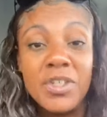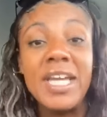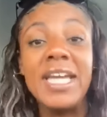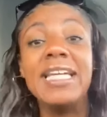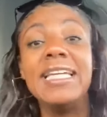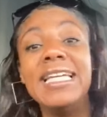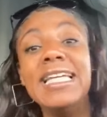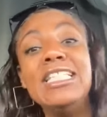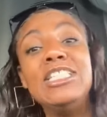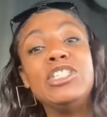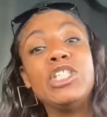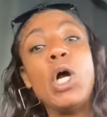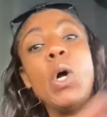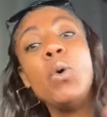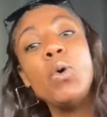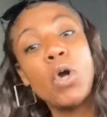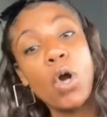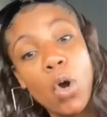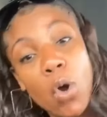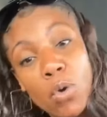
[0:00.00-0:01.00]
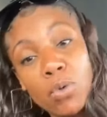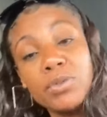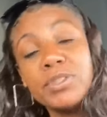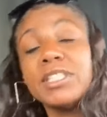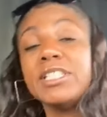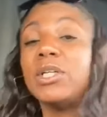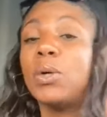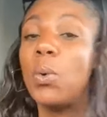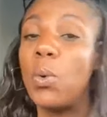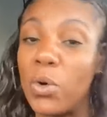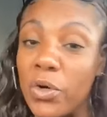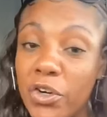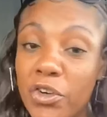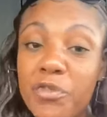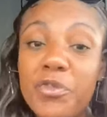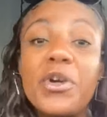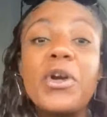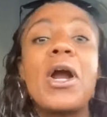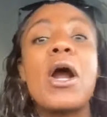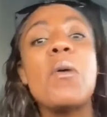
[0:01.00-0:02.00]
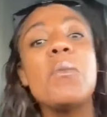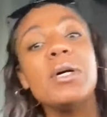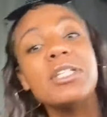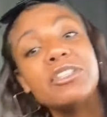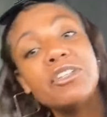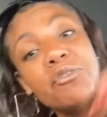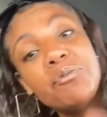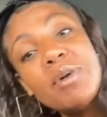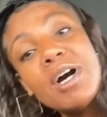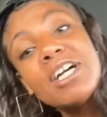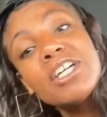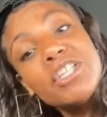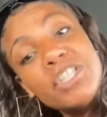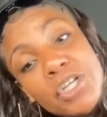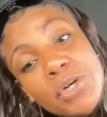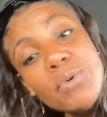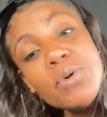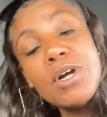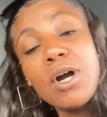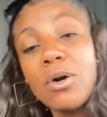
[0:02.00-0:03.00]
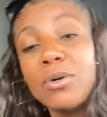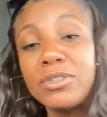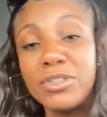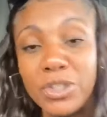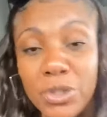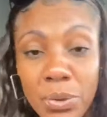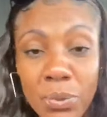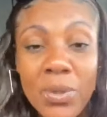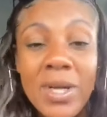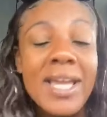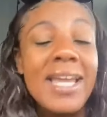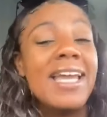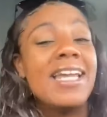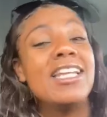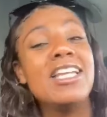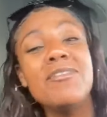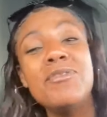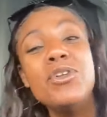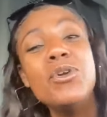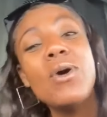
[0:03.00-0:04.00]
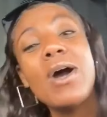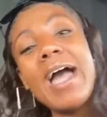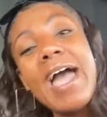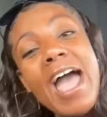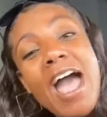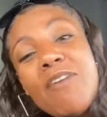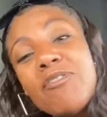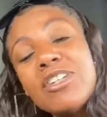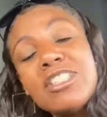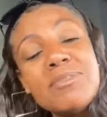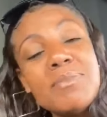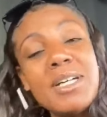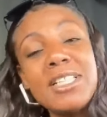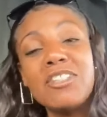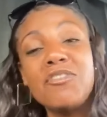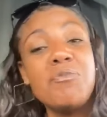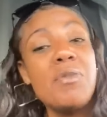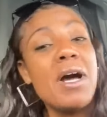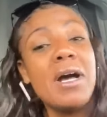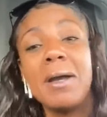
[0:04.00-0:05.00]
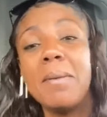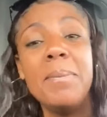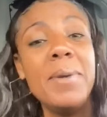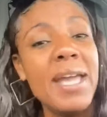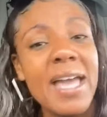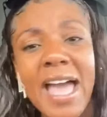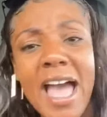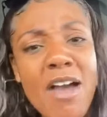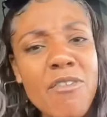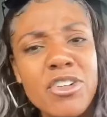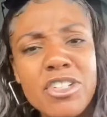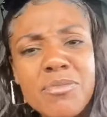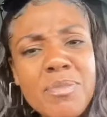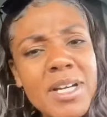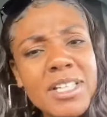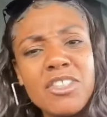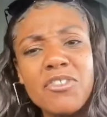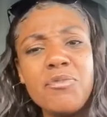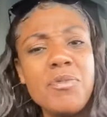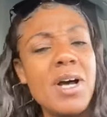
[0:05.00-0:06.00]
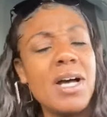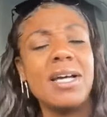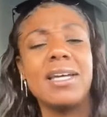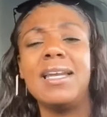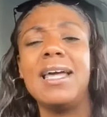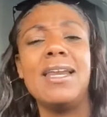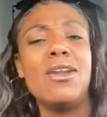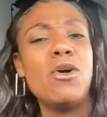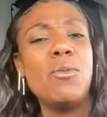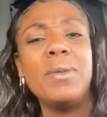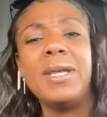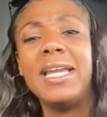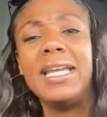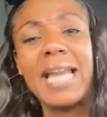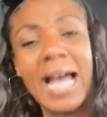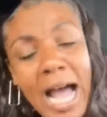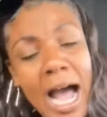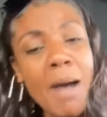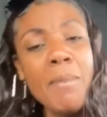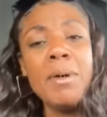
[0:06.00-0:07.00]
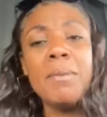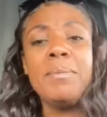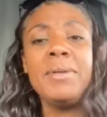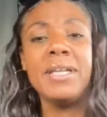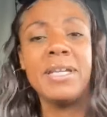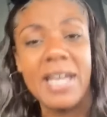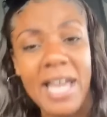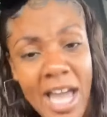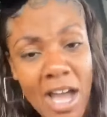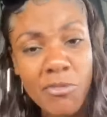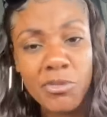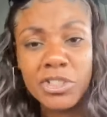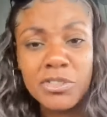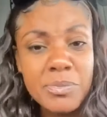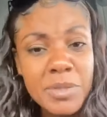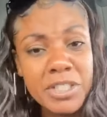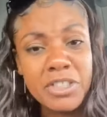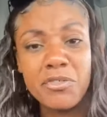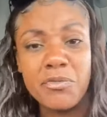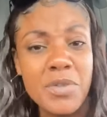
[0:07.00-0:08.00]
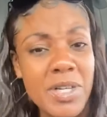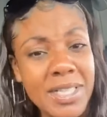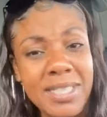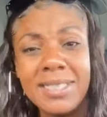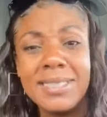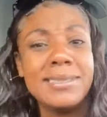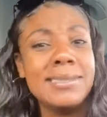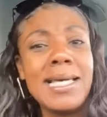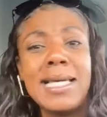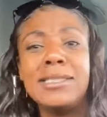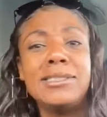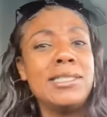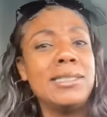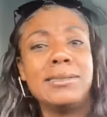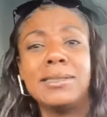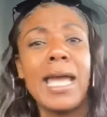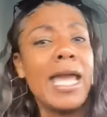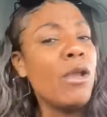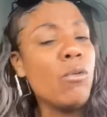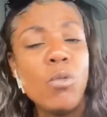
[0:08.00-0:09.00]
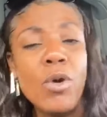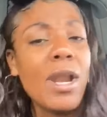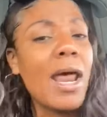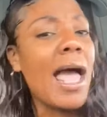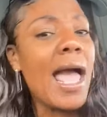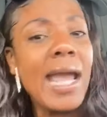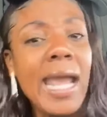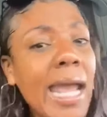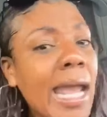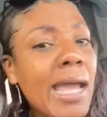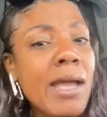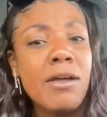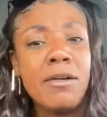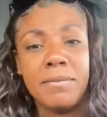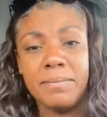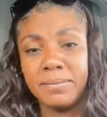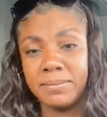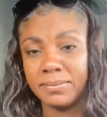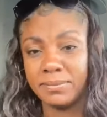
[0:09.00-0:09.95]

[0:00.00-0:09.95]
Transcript: Get your goals in order. Figure out what the fuck you go do. And if you an average motherfucker, be an average motherfucker. That don't mean I'ma be an average motherfucker, because that just ain't what I am.